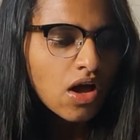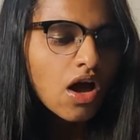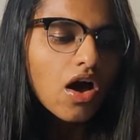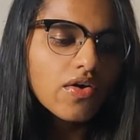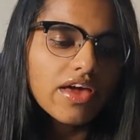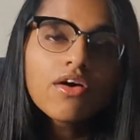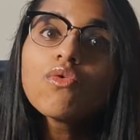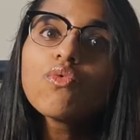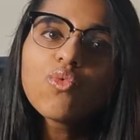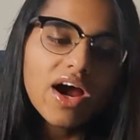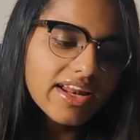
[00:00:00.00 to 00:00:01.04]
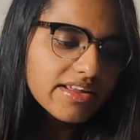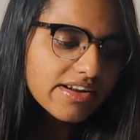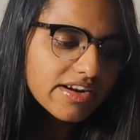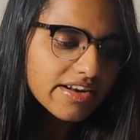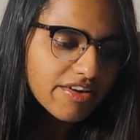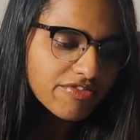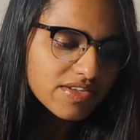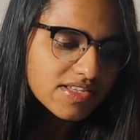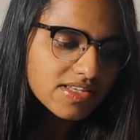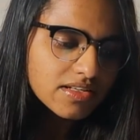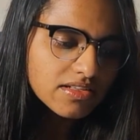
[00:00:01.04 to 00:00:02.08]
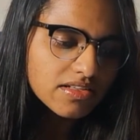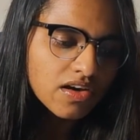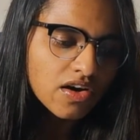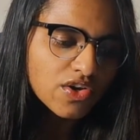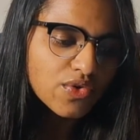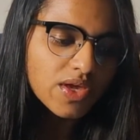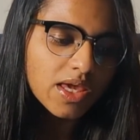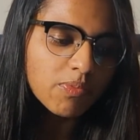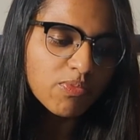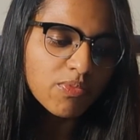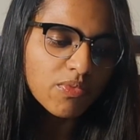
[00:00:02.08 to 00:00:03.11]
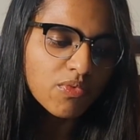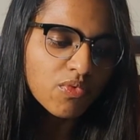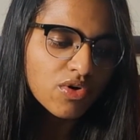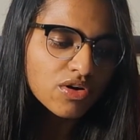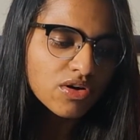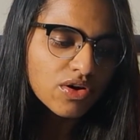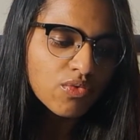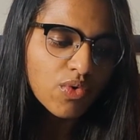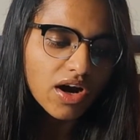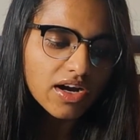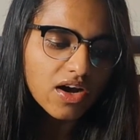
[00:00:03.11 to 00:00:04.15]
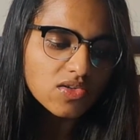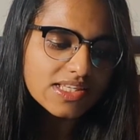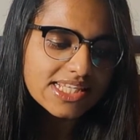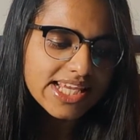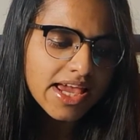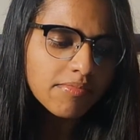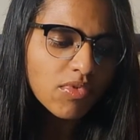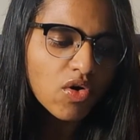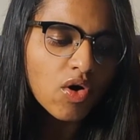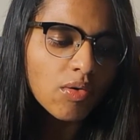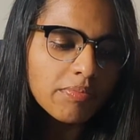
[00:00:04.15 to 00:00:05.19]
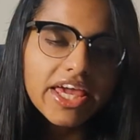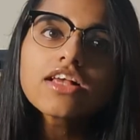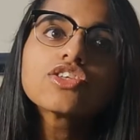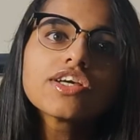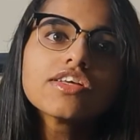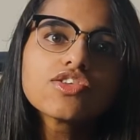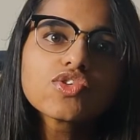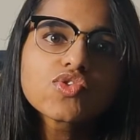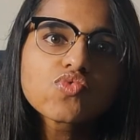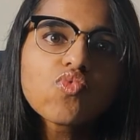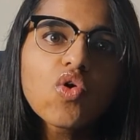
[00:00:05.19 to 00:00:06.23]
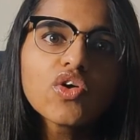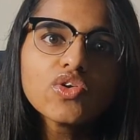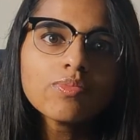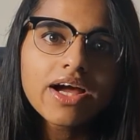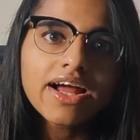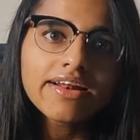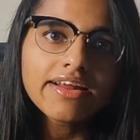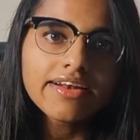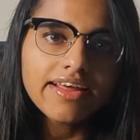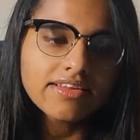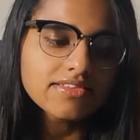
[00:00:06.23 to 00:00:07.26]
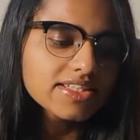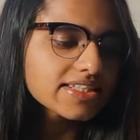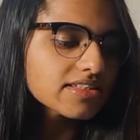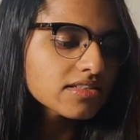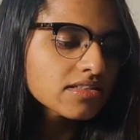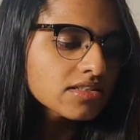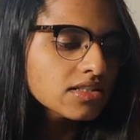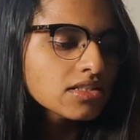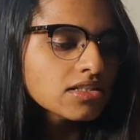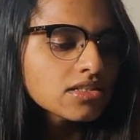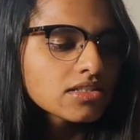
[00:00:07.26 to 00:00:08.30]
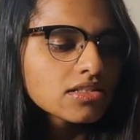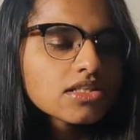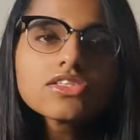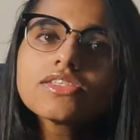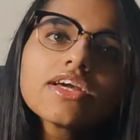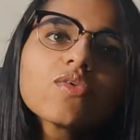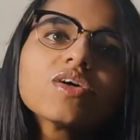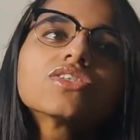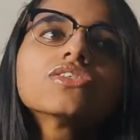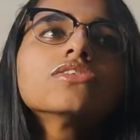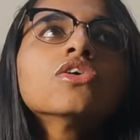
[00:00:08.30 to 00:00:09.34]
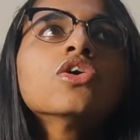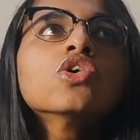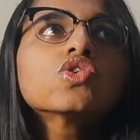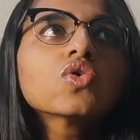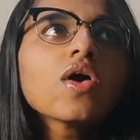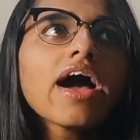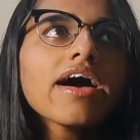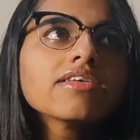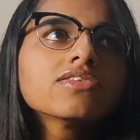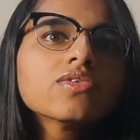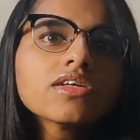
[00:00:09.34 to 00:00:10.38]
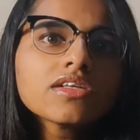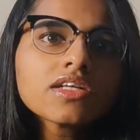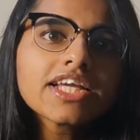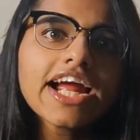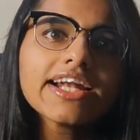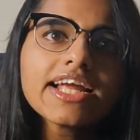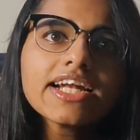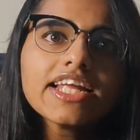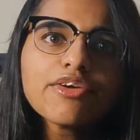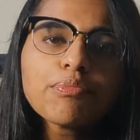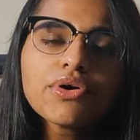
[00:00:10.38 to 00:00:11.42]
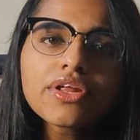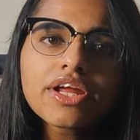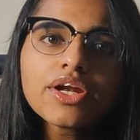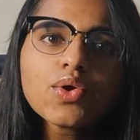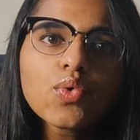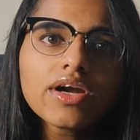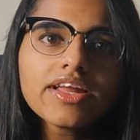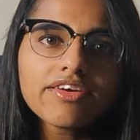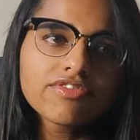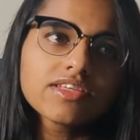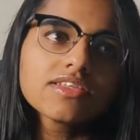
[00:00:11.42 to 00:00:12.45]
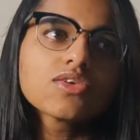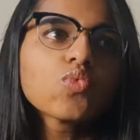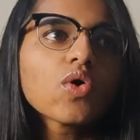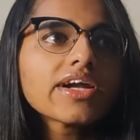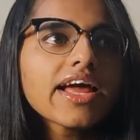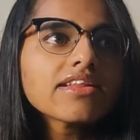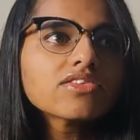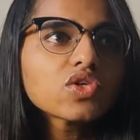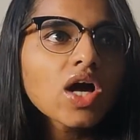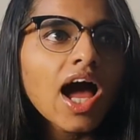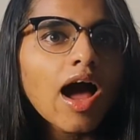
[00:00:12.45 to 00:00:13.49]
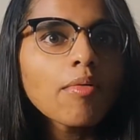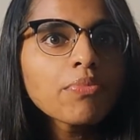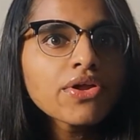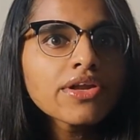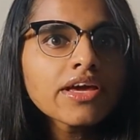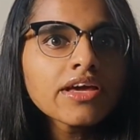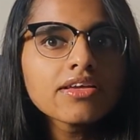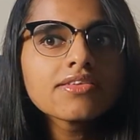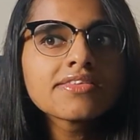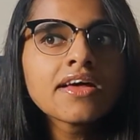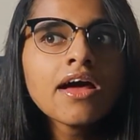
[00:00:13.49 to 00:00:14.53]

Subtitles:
Okay, while in a deficit, you keep workouts same or make changes to volume and intensity? Interesting question. So, as you are getting deeper into a deficit, what tends to happen is